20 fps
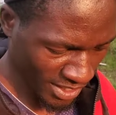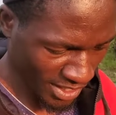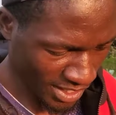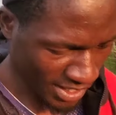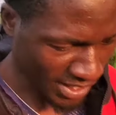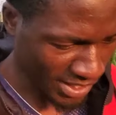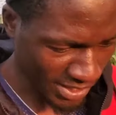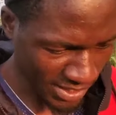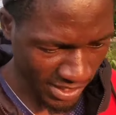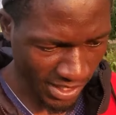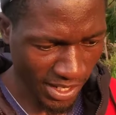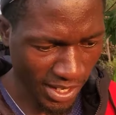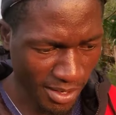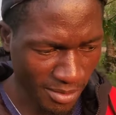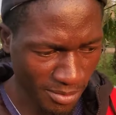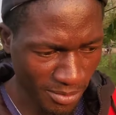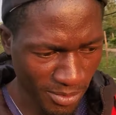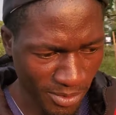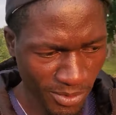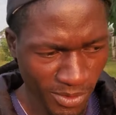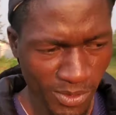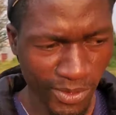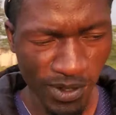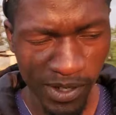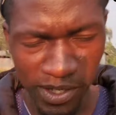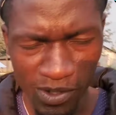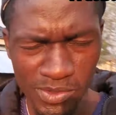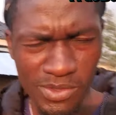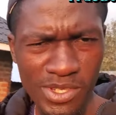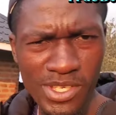
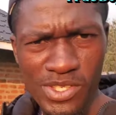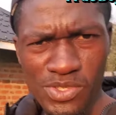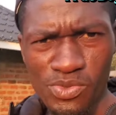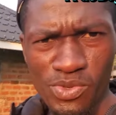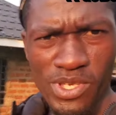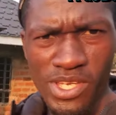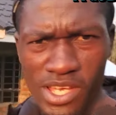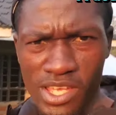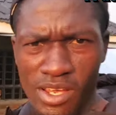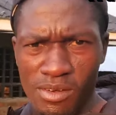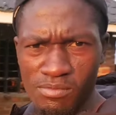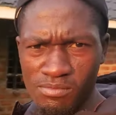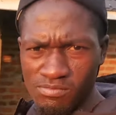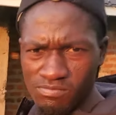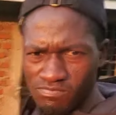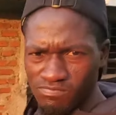can you guess where I am?